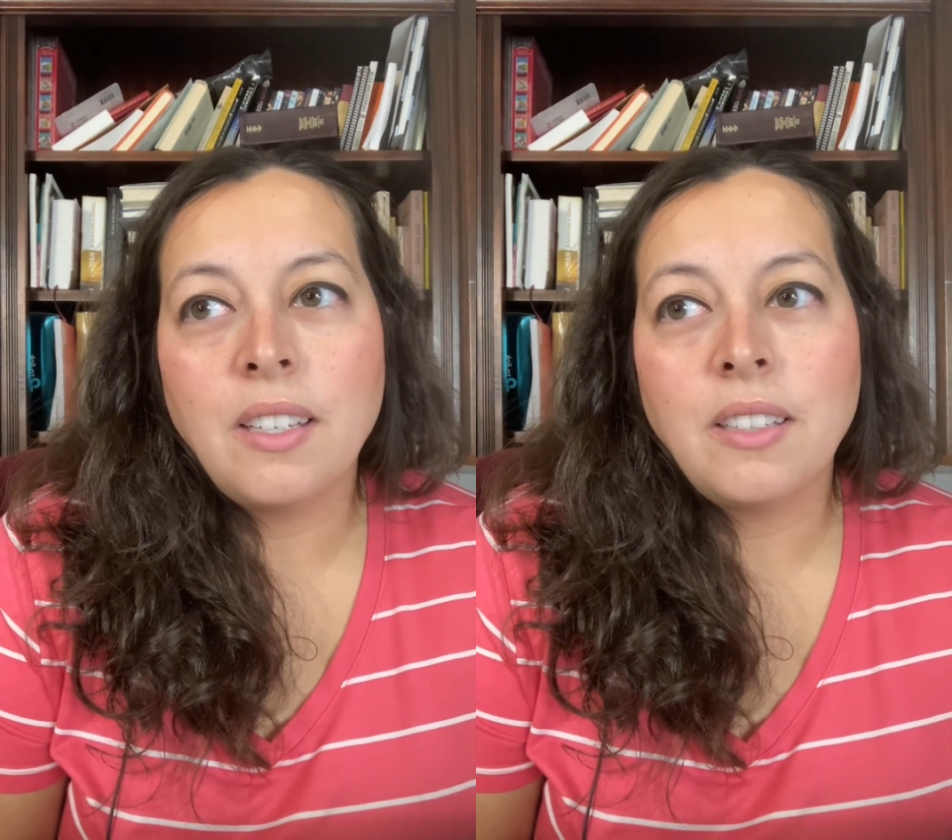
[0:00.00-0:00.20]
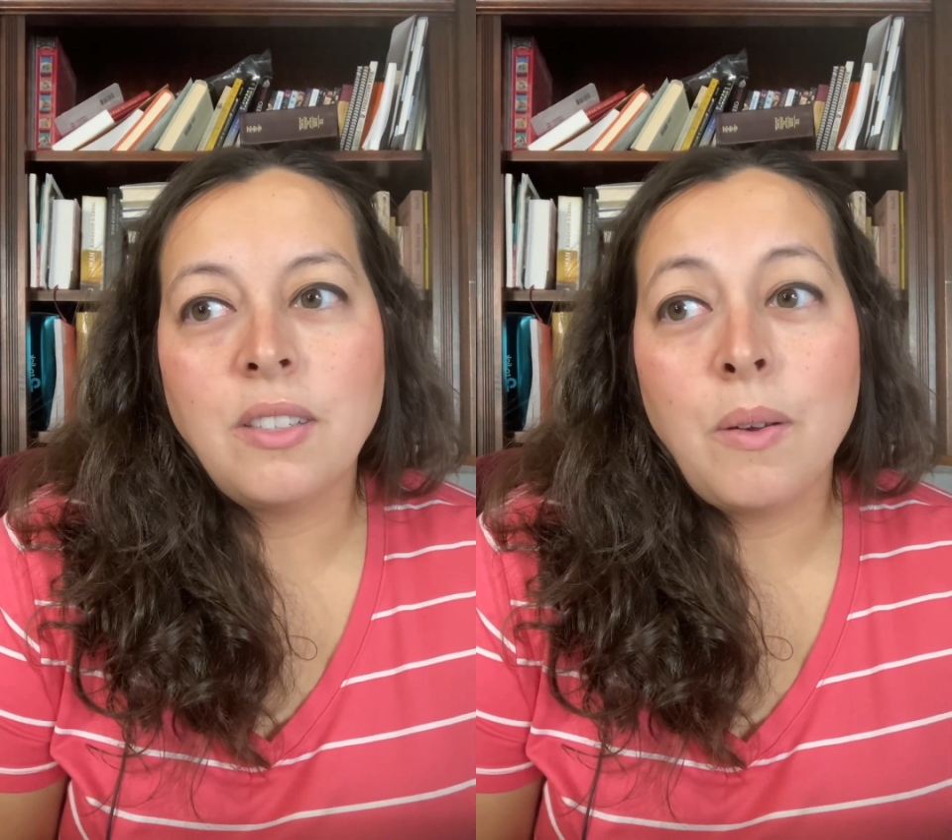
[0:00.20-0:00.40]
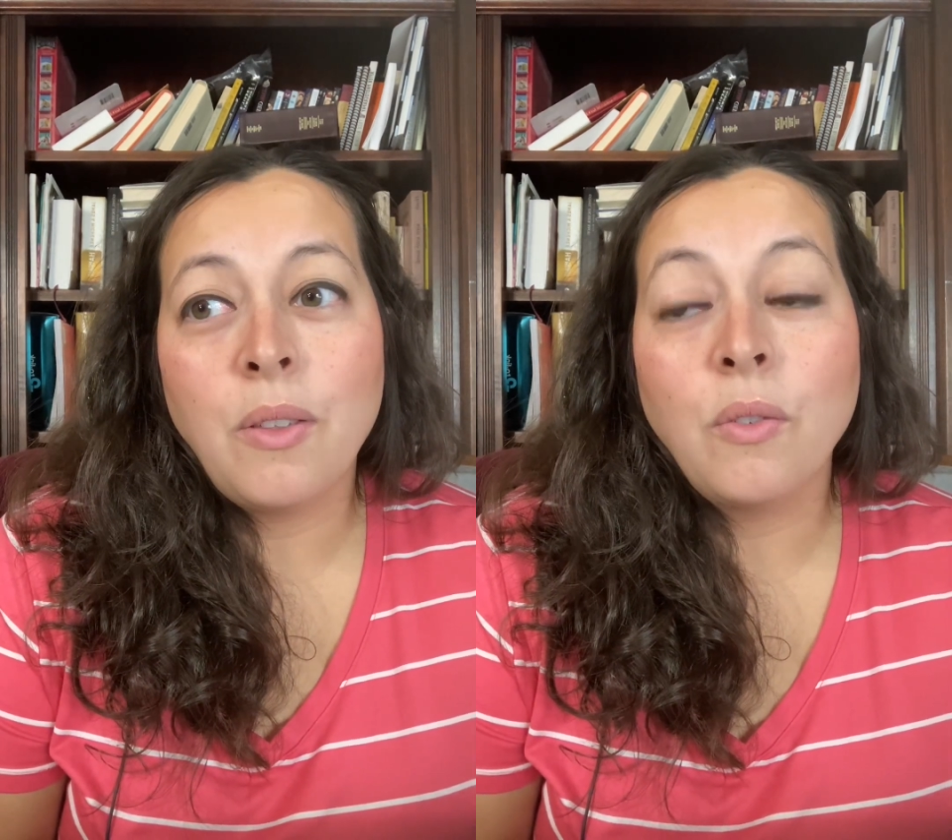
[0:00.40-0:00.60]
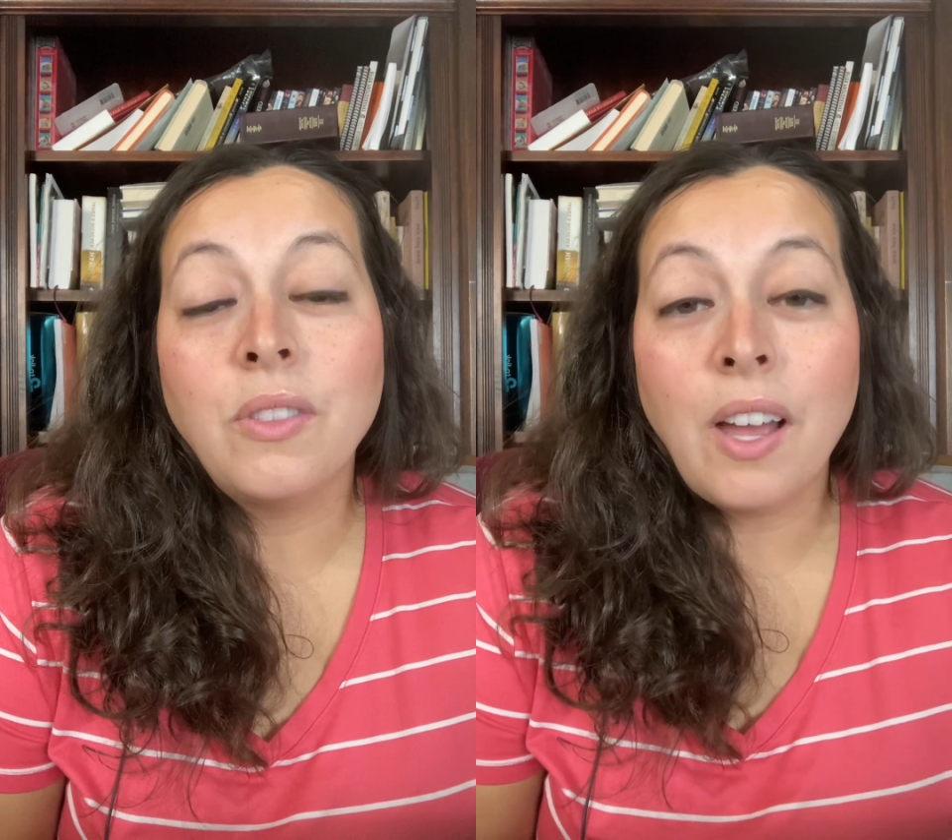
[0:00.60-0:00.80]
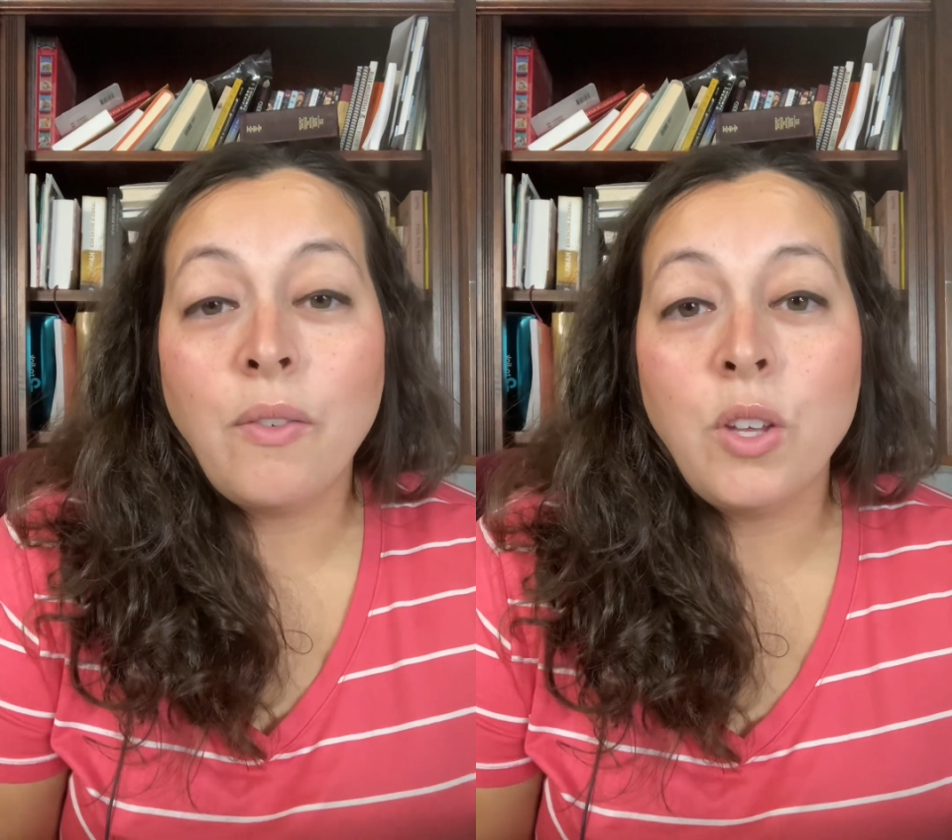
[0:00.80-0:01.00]
you either
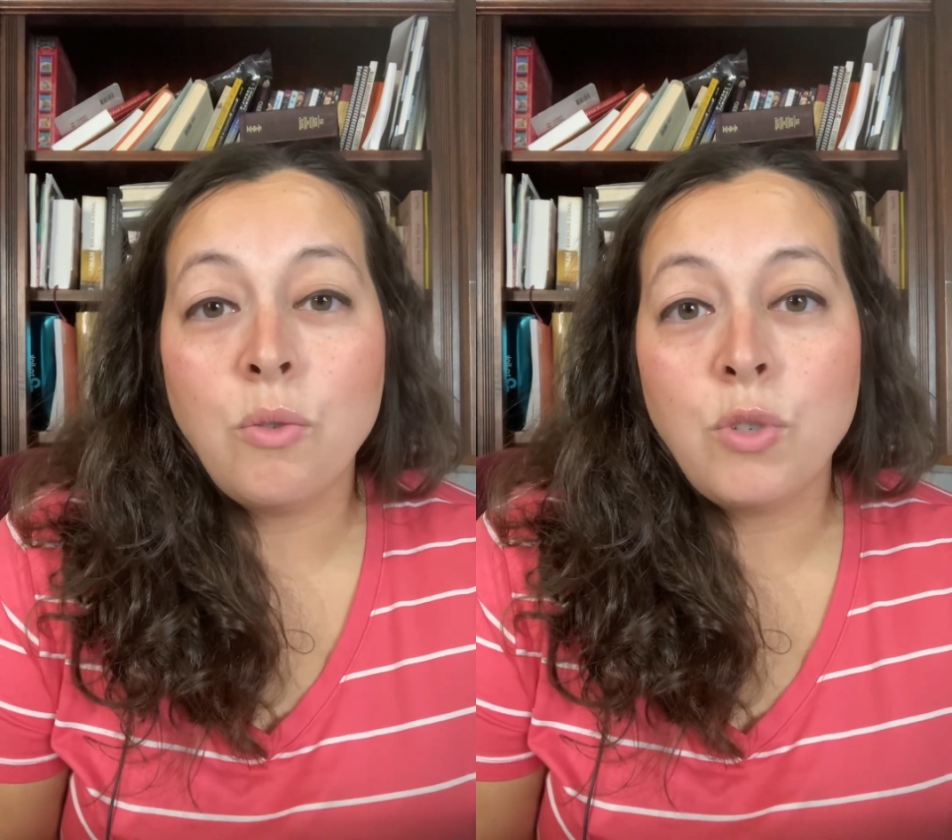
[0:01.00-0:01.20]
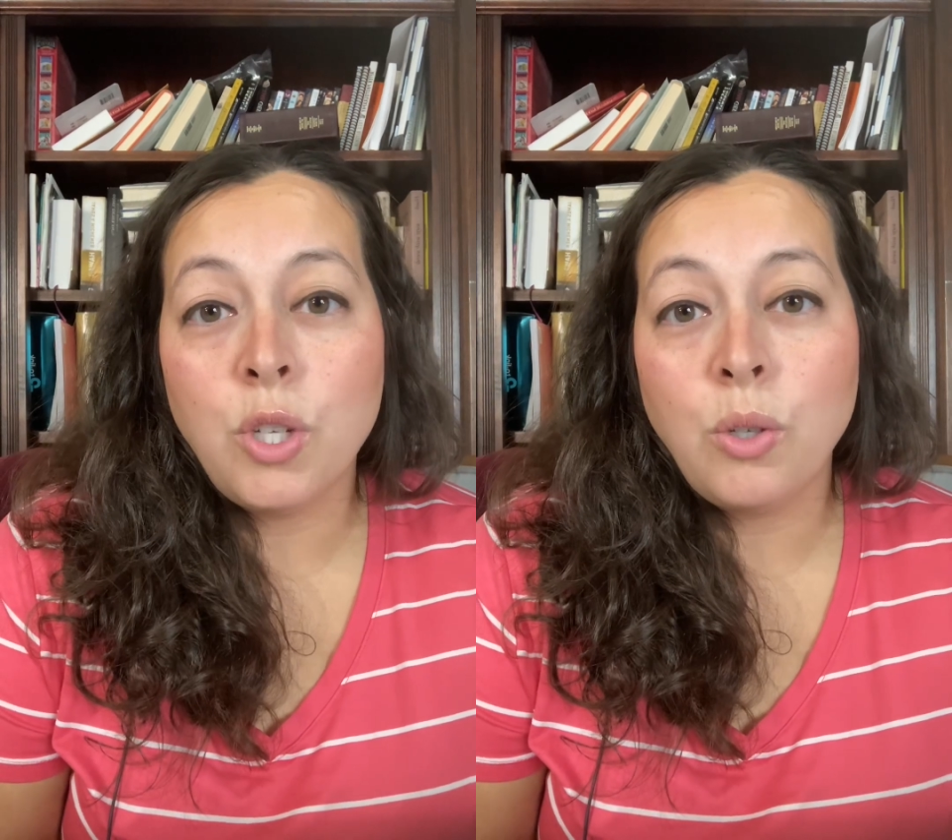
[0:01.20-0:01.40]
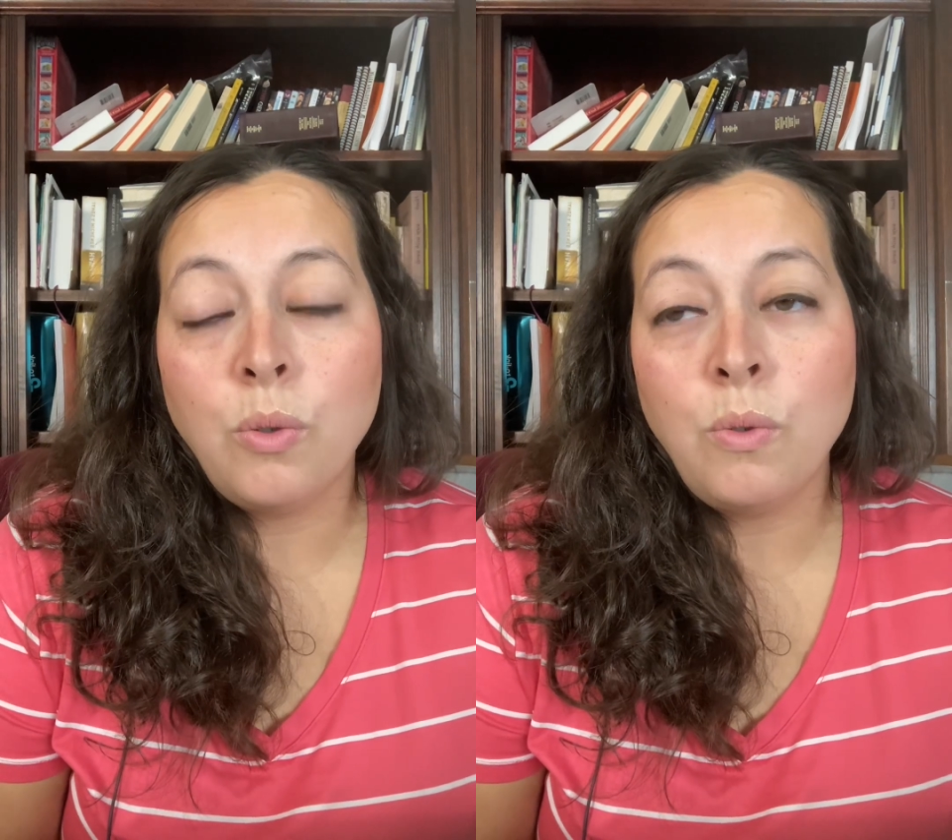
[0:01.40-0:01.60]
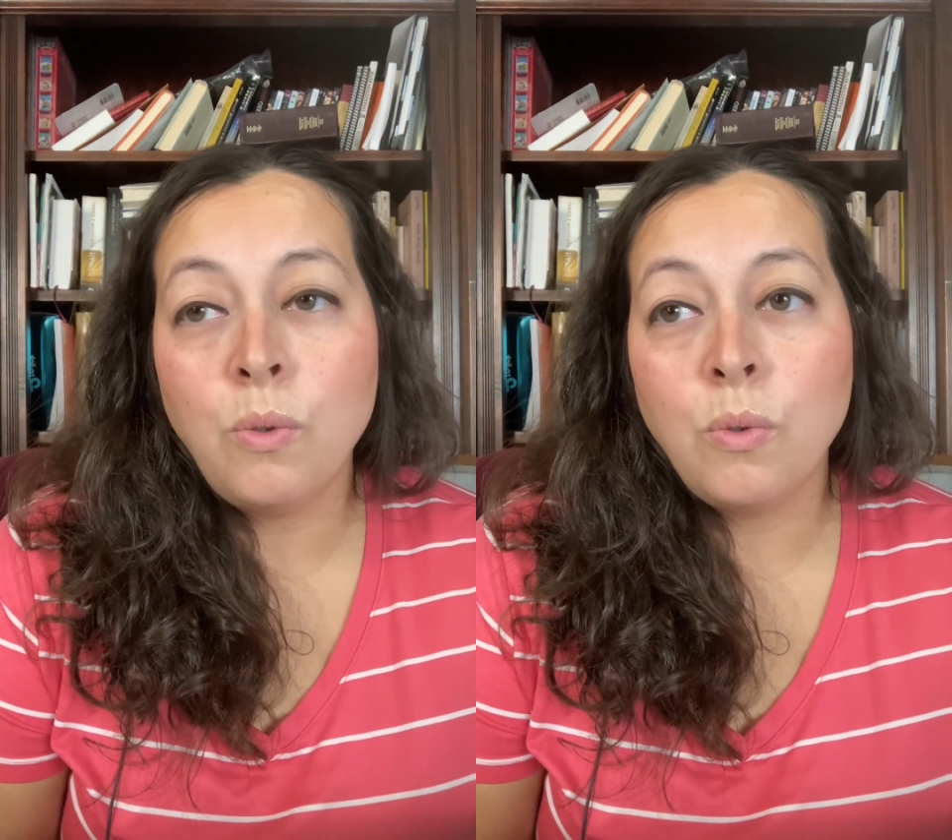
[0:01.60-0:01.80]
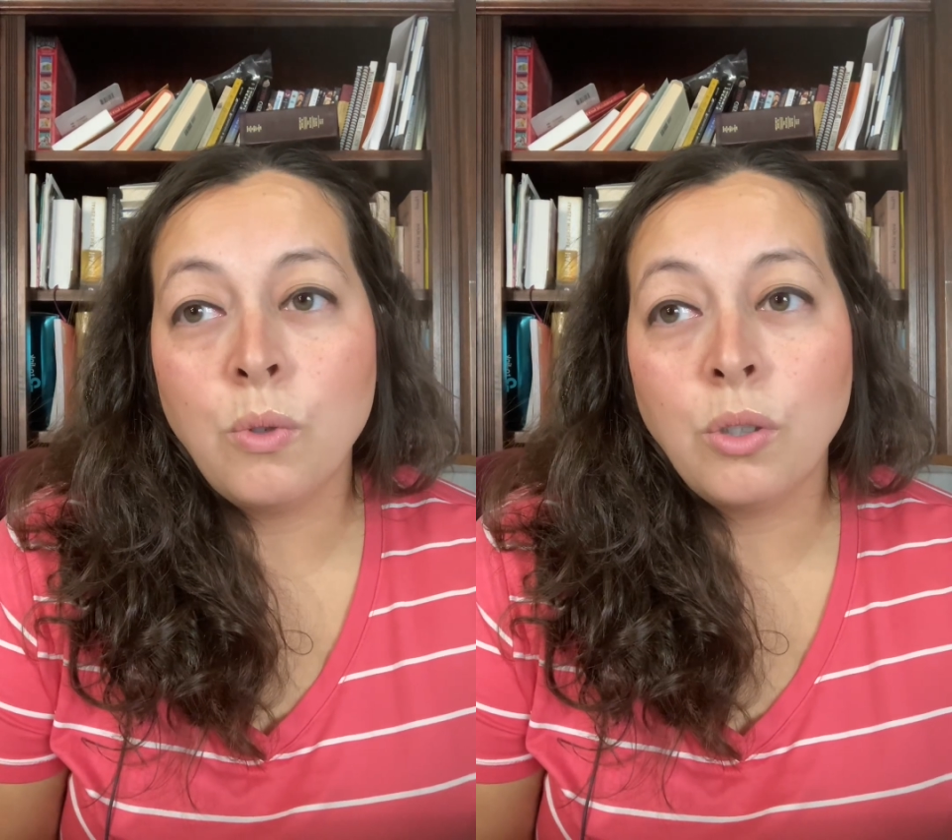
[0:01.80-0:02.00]
love what you do,
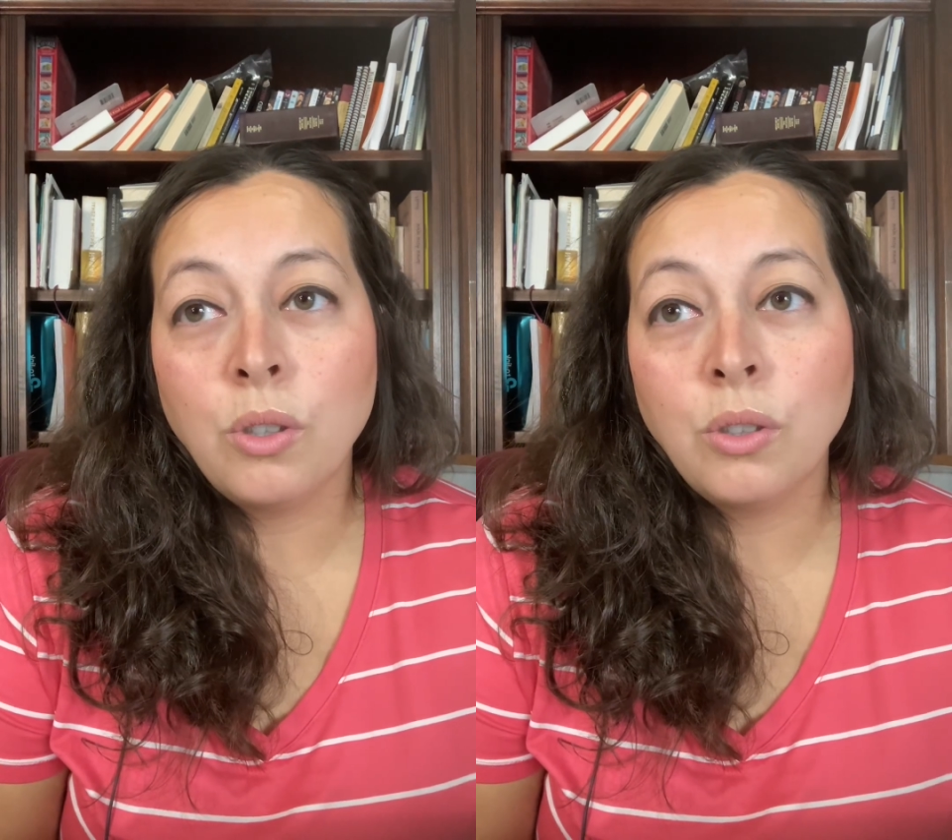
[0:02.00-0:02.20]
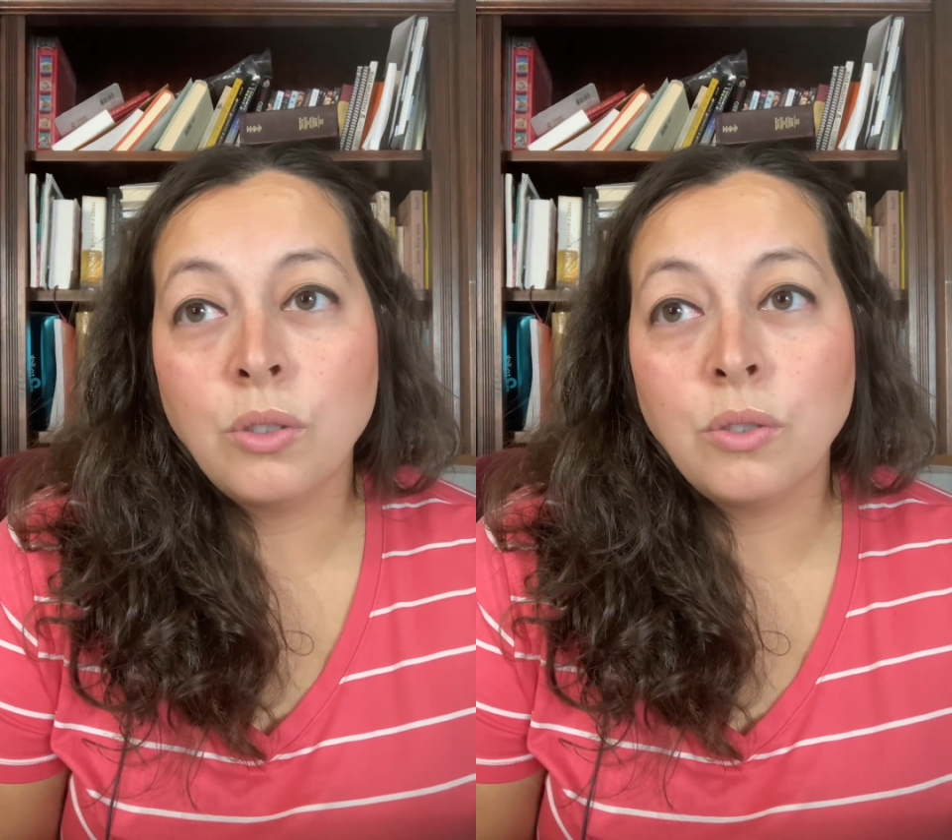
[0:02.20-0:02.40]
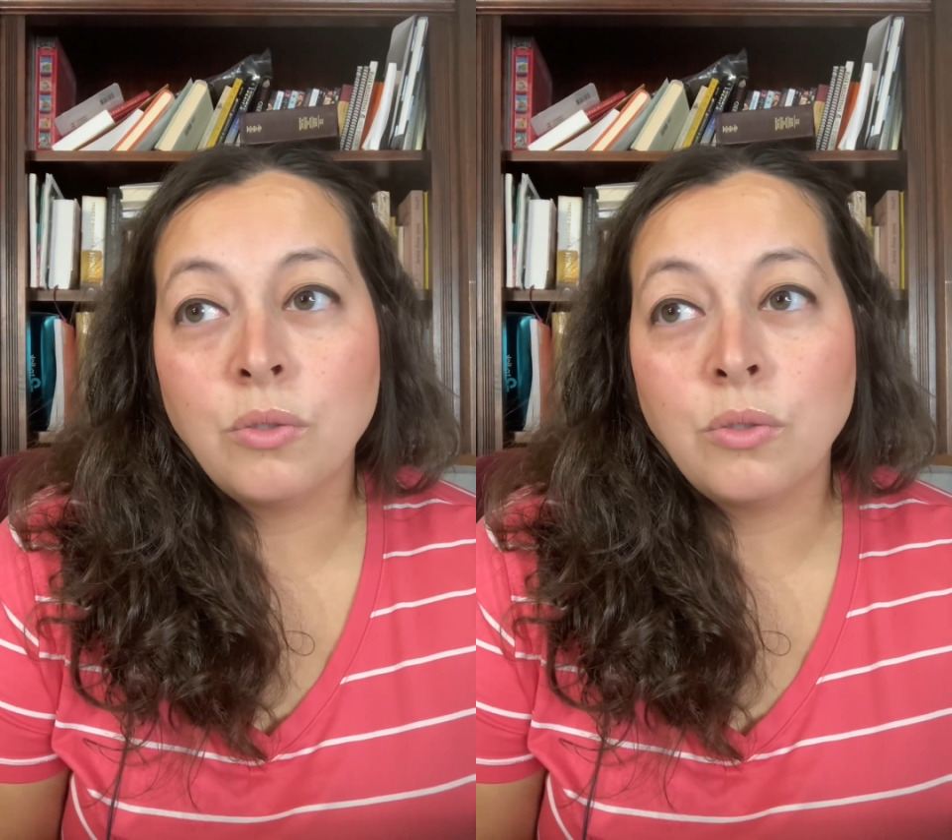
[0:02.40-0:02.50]
or,